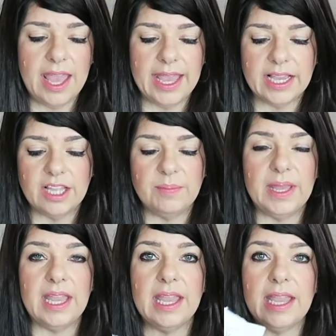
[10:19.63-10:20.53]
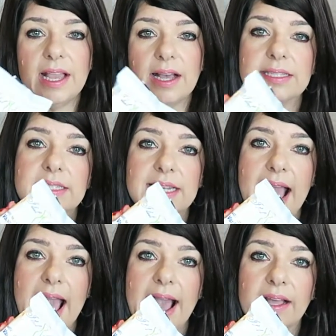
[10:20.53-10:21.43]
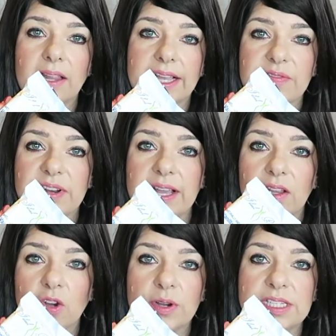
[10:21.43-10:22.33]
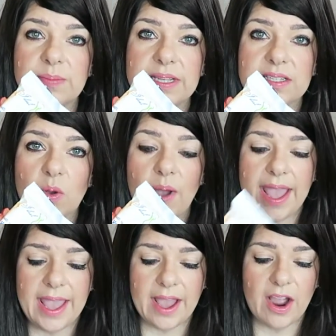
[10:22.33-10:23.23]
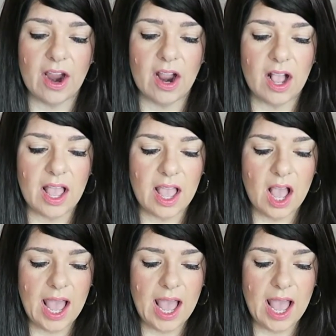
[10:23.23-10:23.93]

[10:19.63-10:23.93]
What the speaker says: It could be a snack, like a vanilla crispy square.